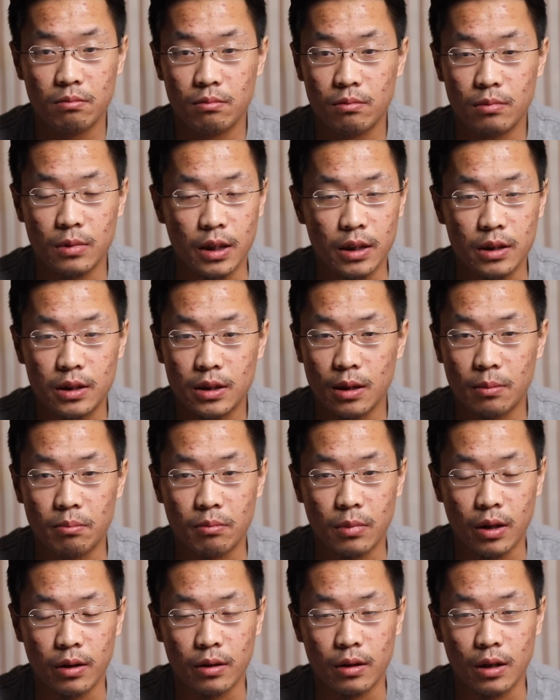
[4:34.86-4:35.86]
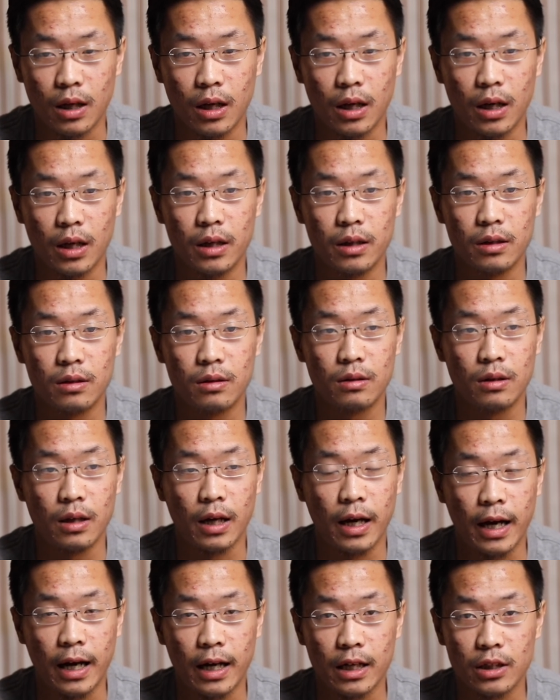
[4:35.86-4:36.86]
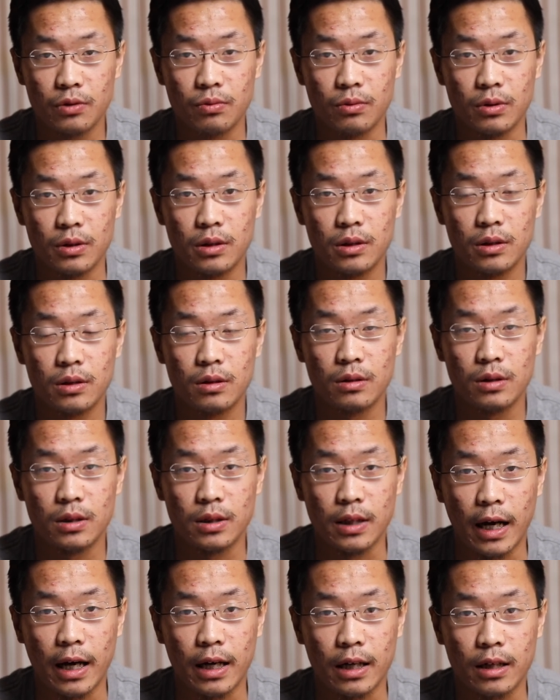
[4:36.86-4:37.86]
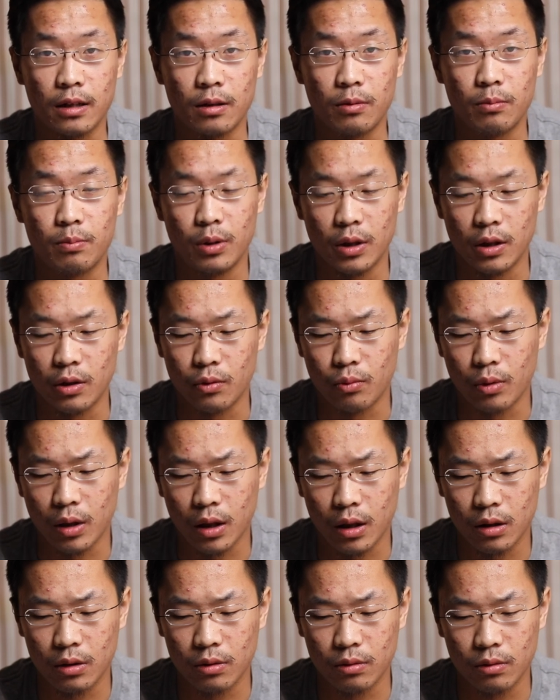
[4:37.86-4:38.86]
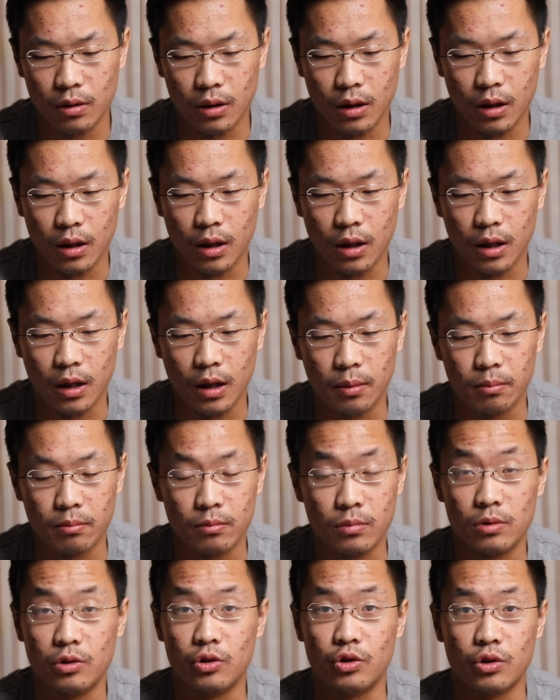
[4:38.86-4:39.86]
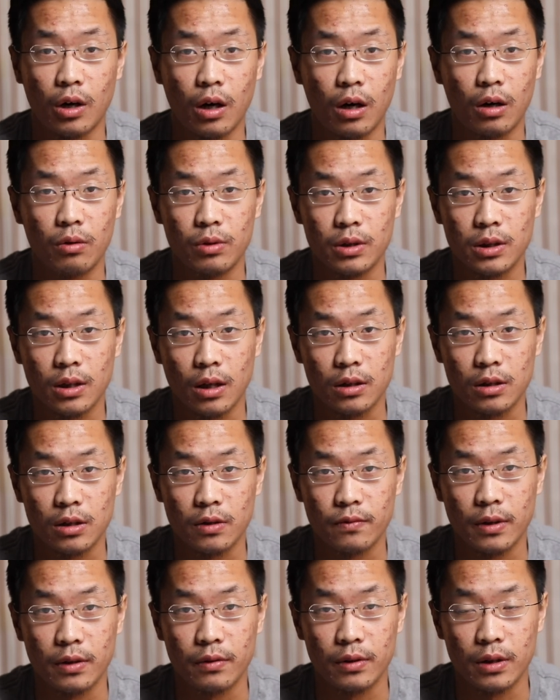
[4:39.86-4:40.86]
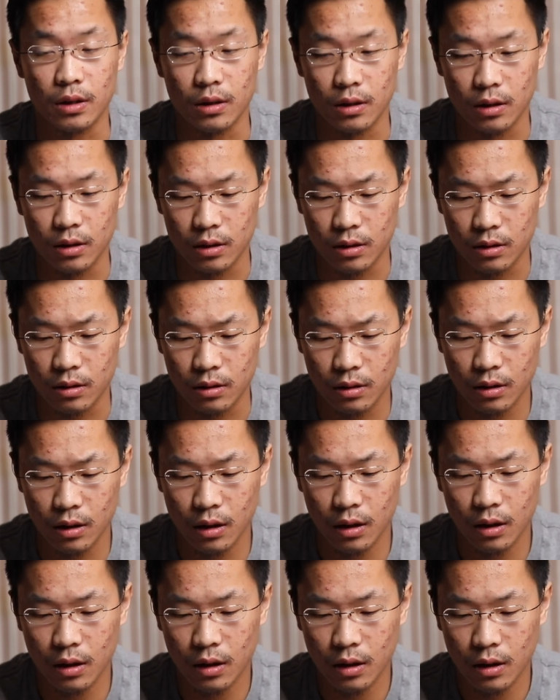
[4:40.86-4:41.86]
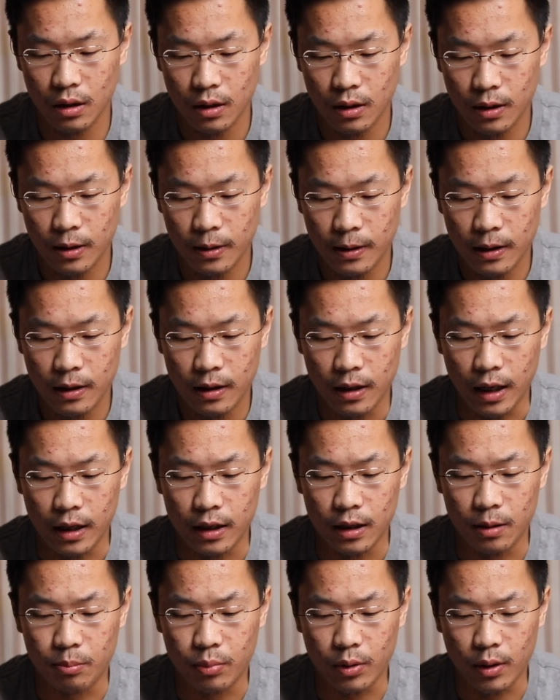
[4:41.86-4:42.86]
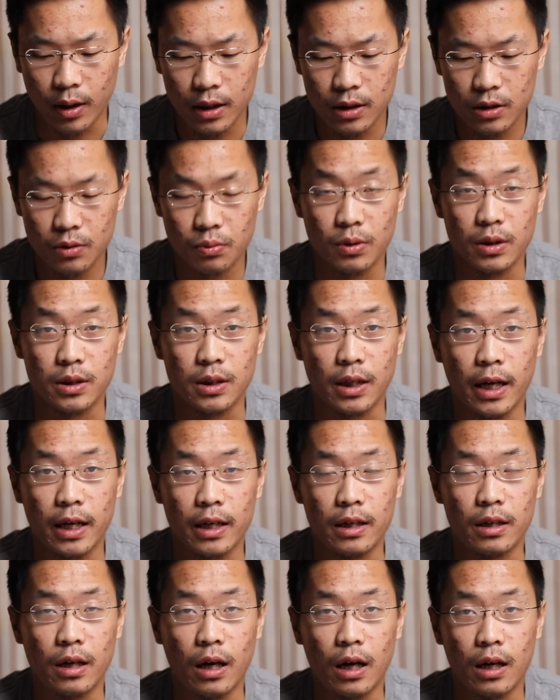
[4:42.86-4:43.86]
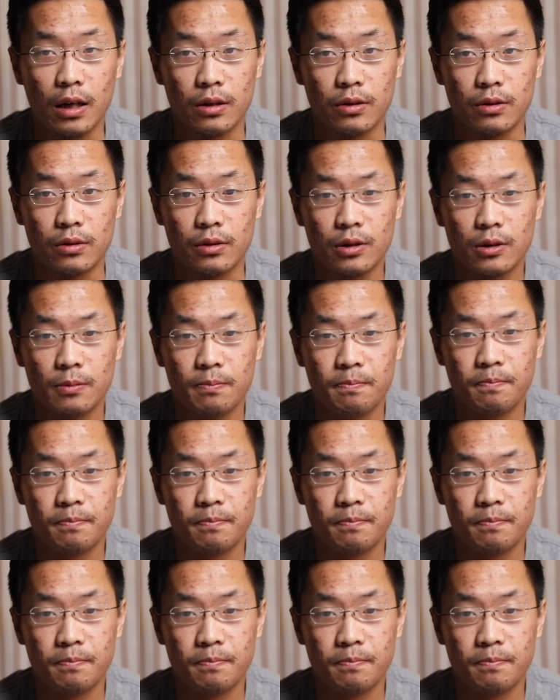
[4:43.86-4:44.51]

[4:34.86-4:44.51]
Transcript: Decent burn line, ash was stacking pretty well, draw was also very good, and the price was $8.